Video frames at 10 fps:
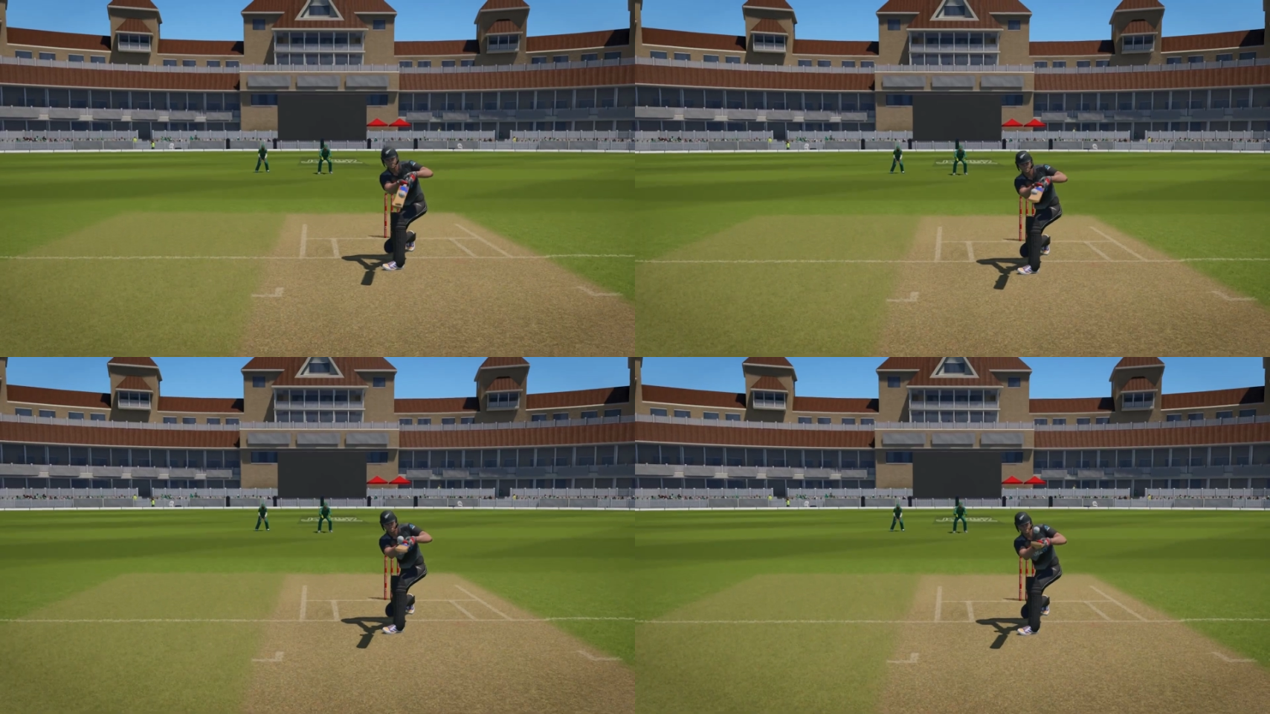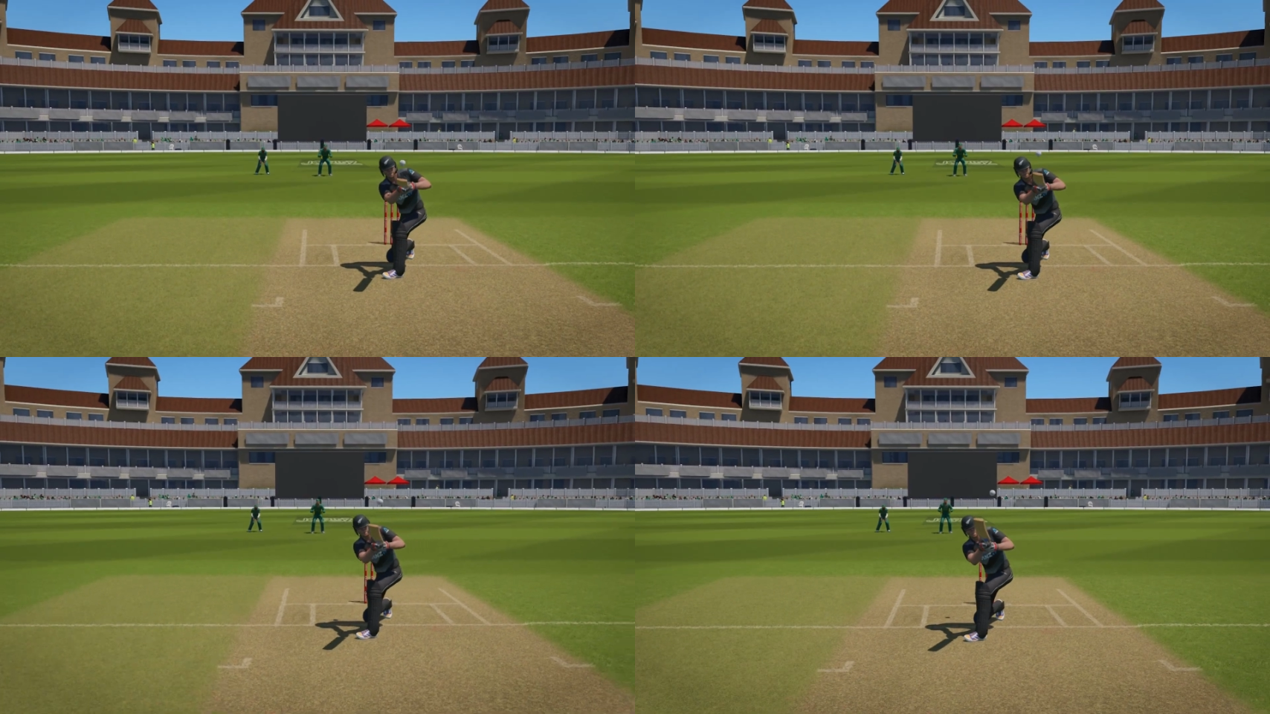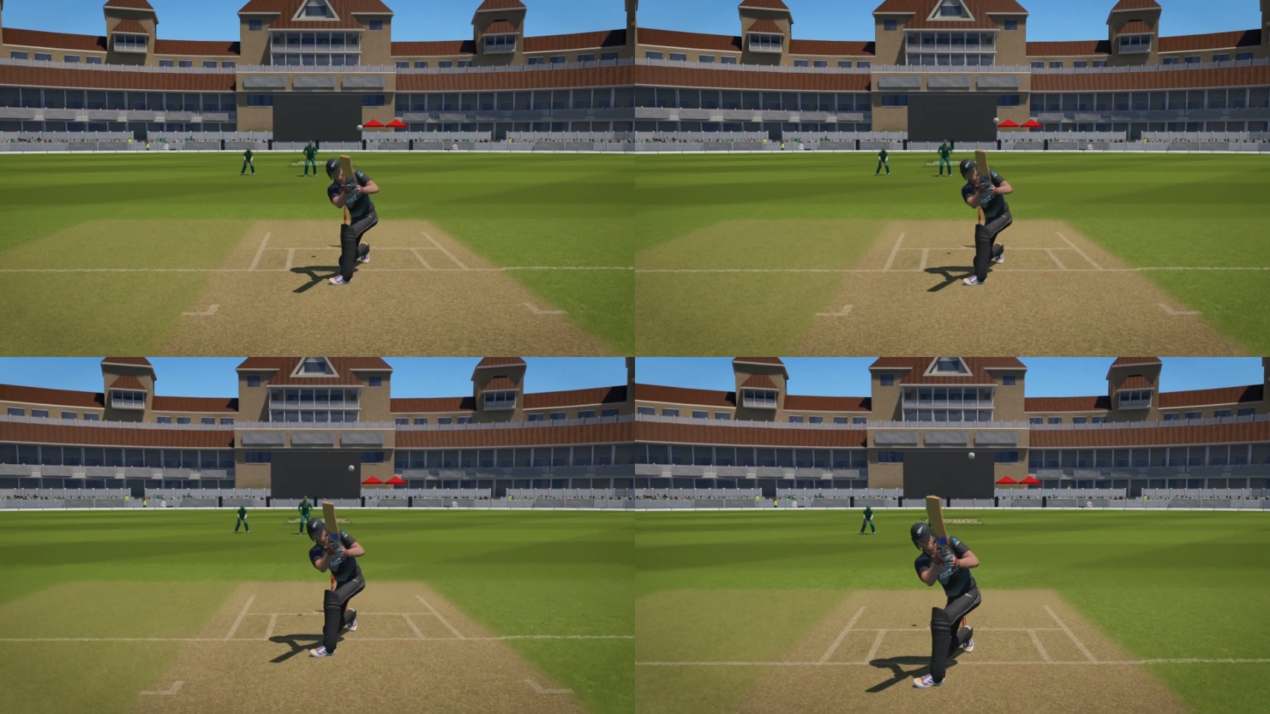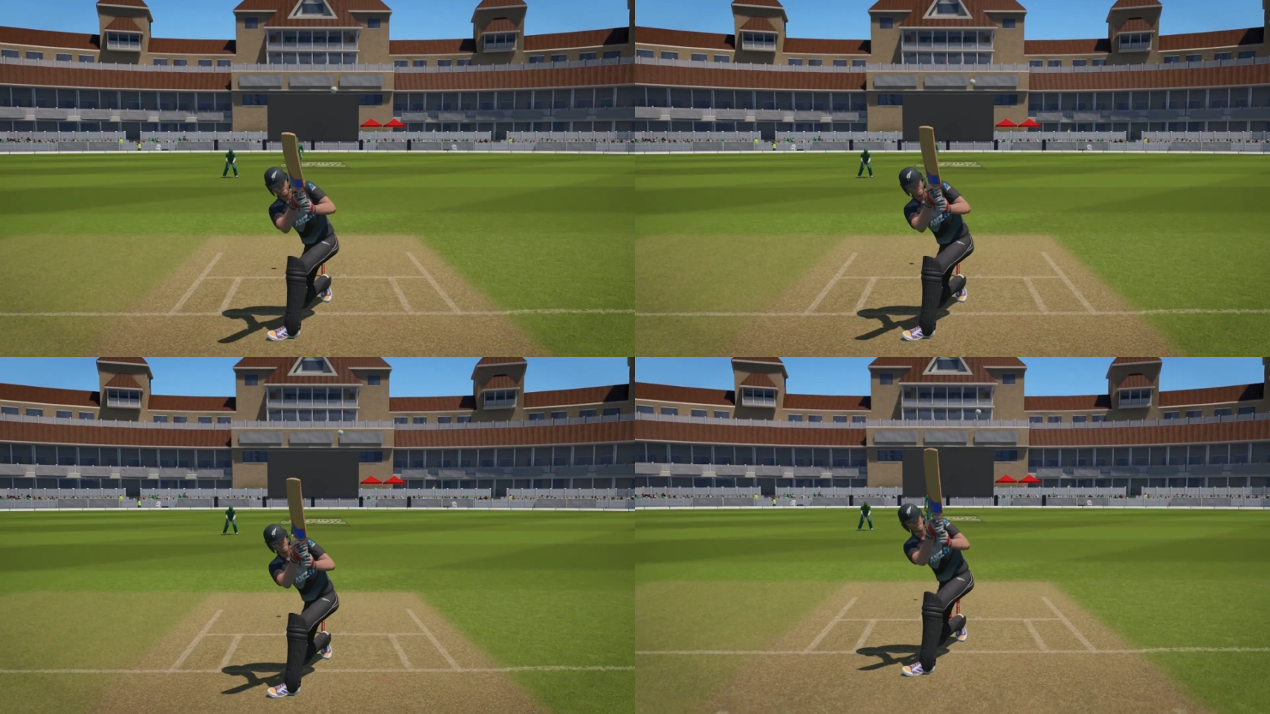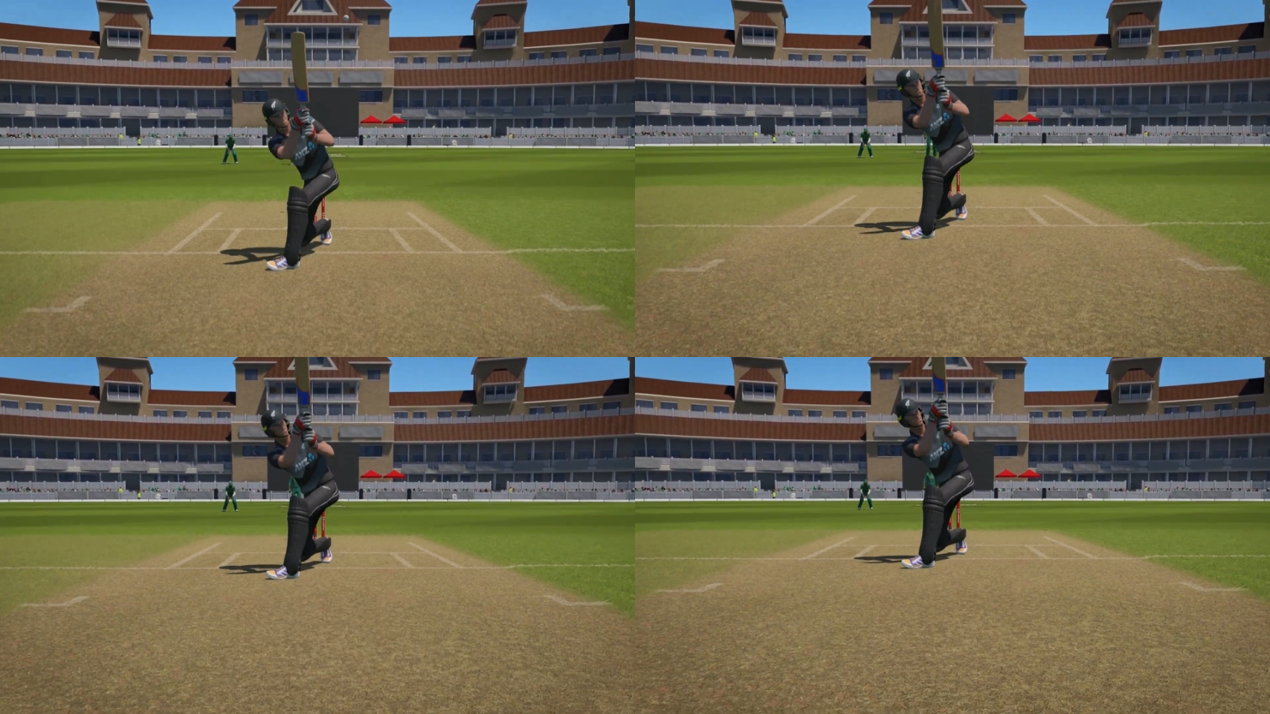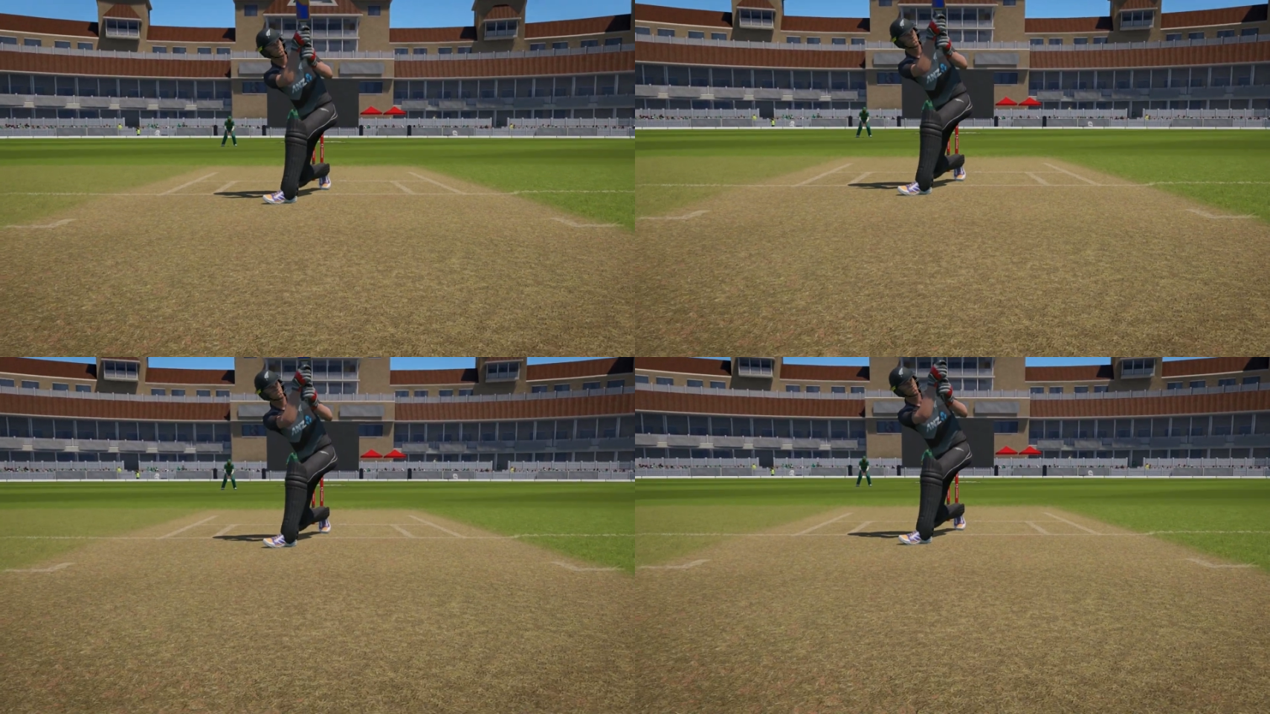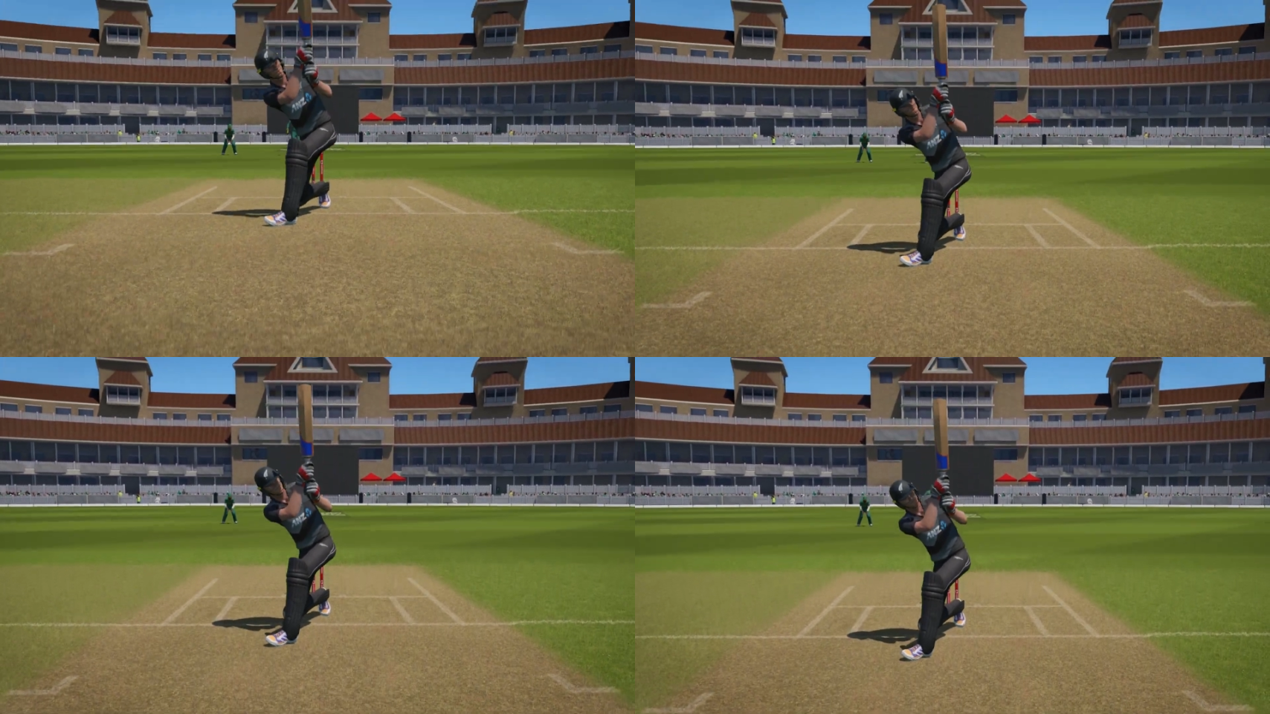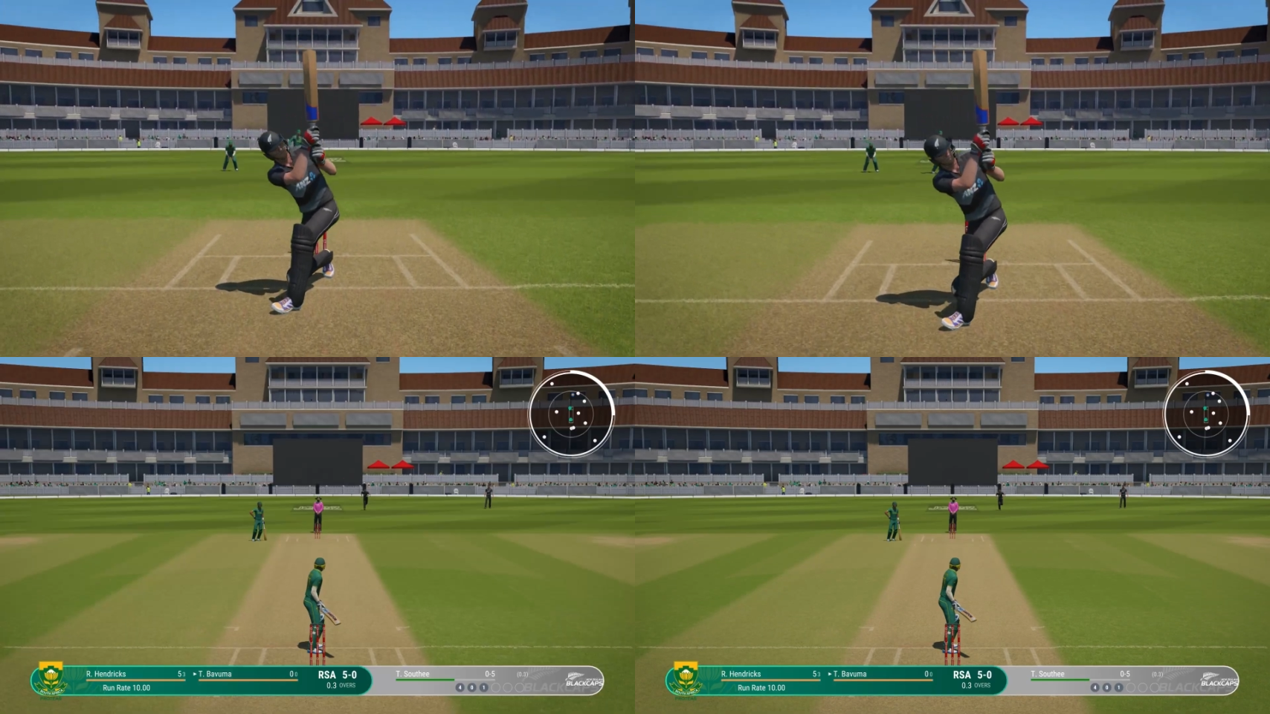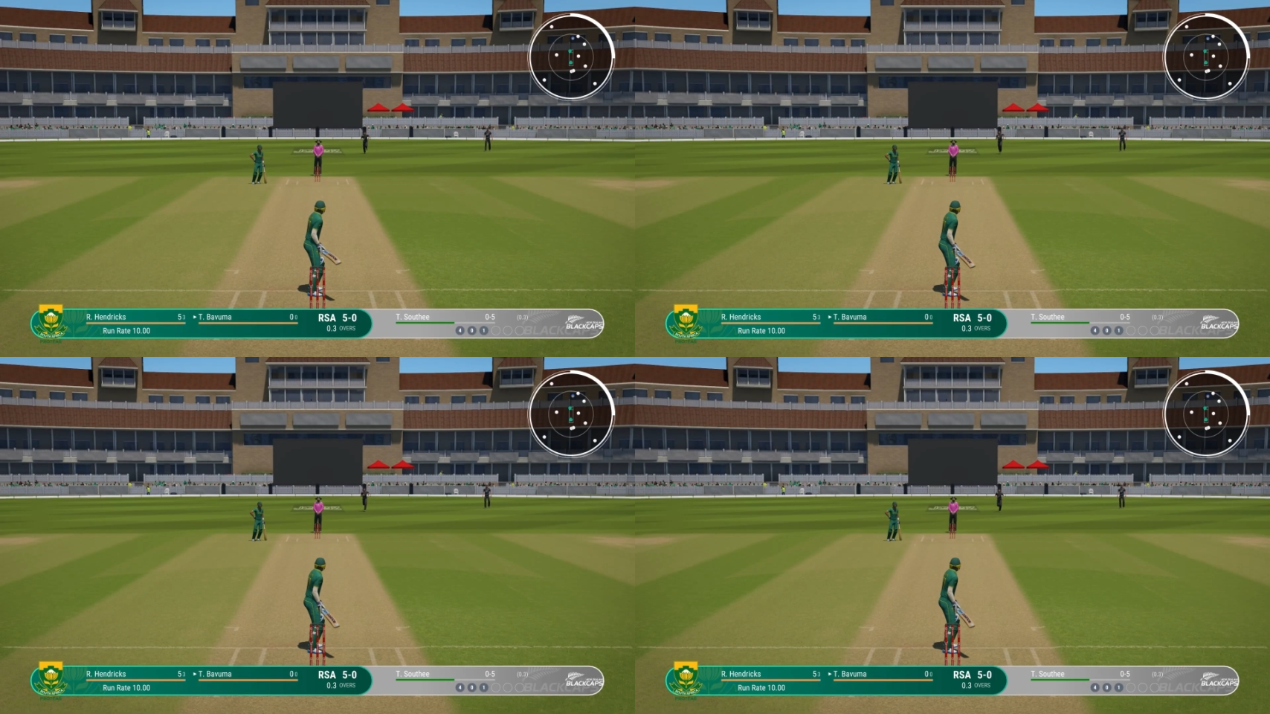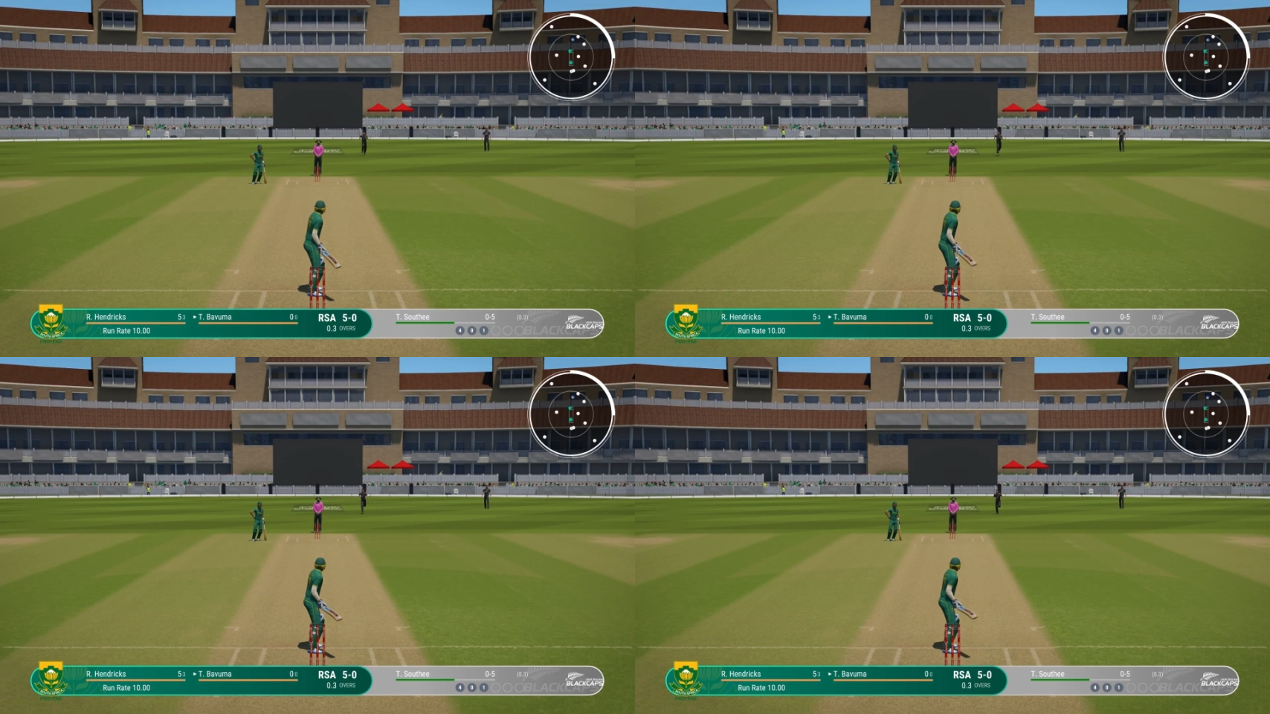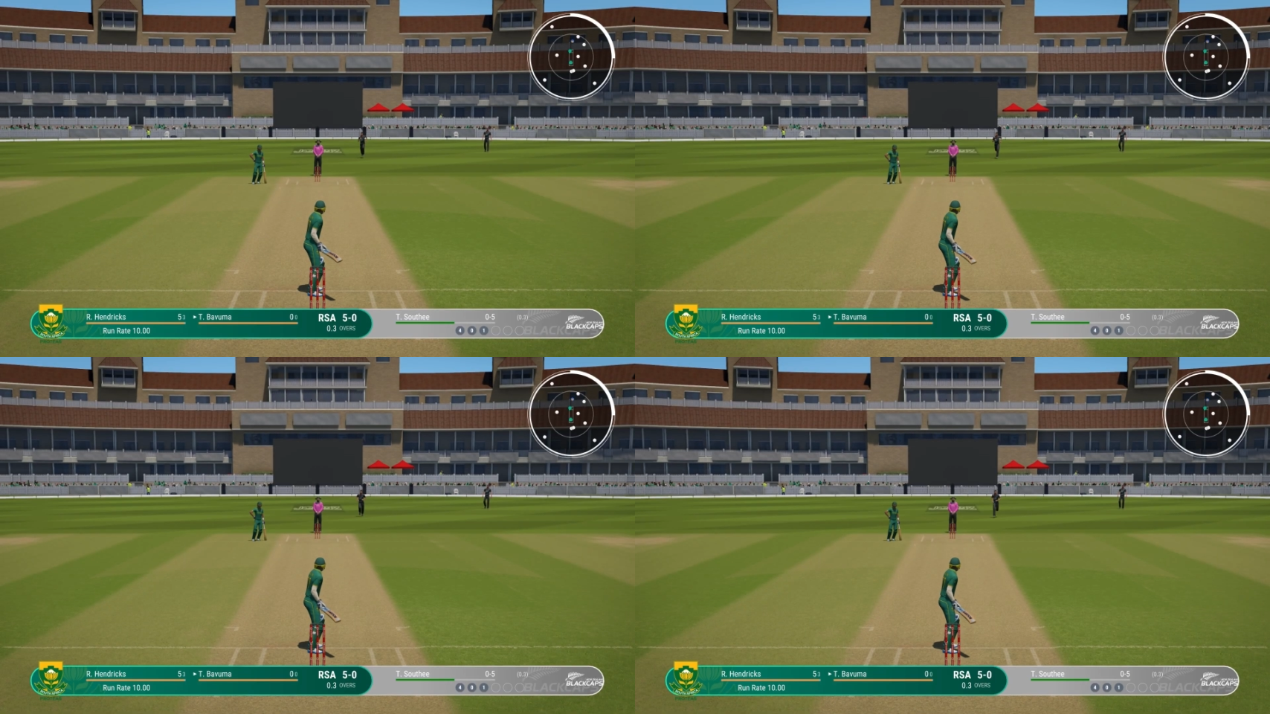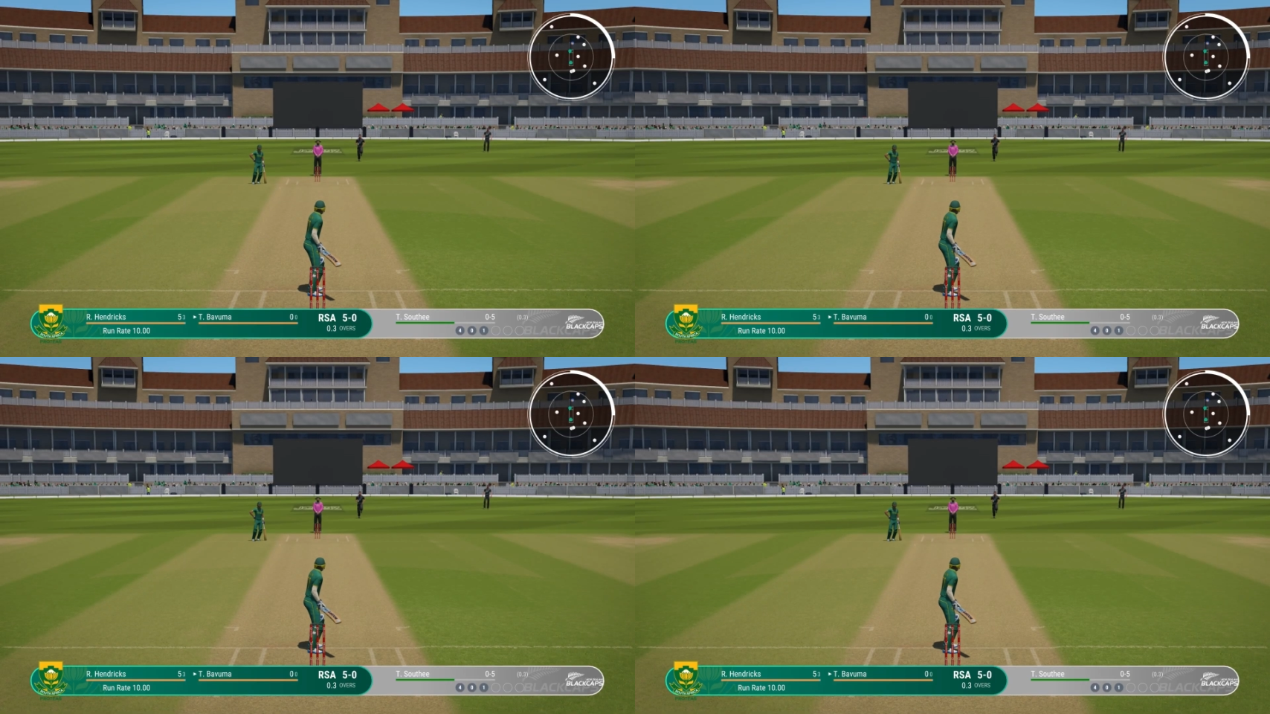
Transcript: Nobody's mouth can be seen.